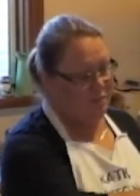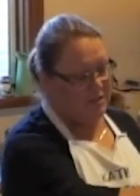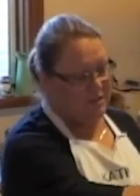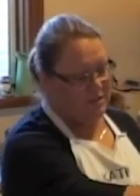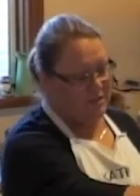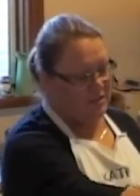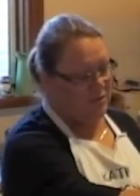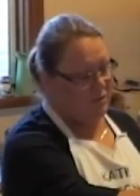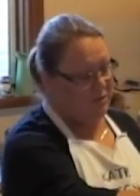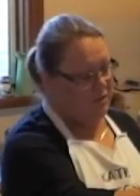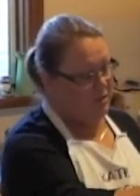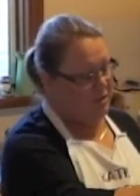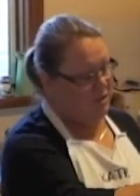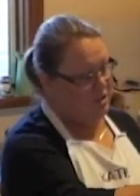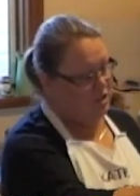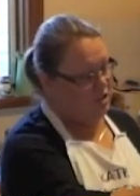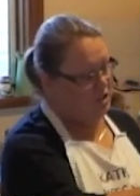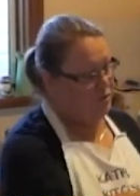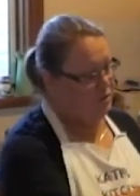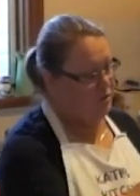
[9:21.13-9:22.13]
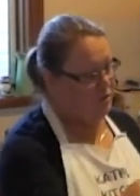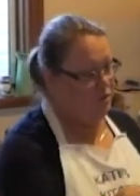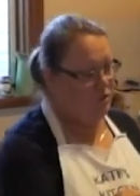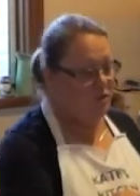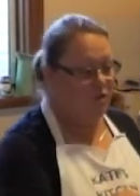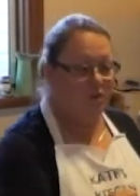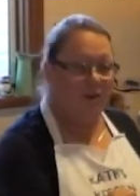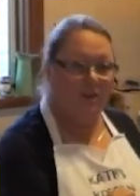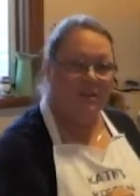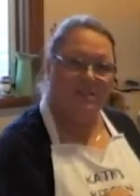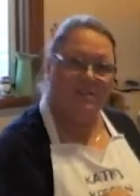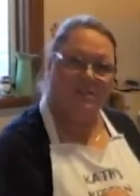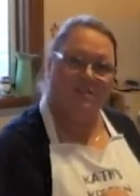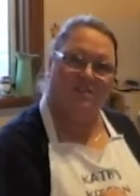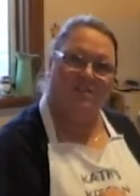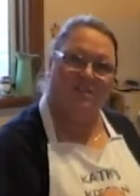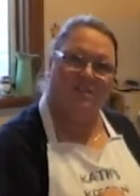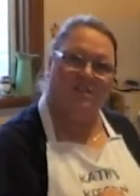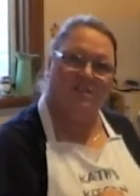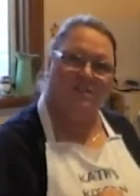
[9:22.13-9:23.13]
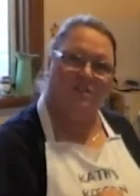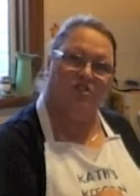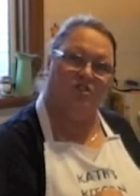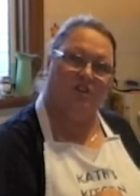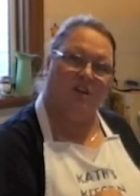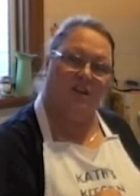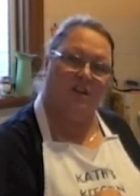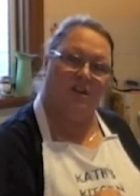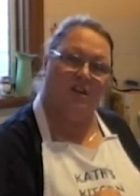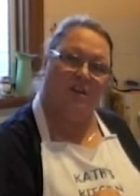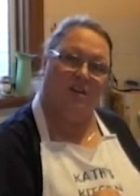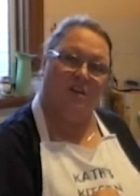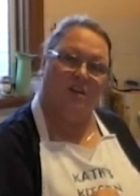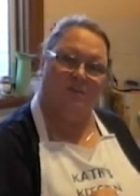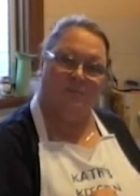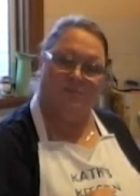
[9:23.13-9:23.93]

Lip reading: There's a little bit here to do, but not a great deal to get the tray clean.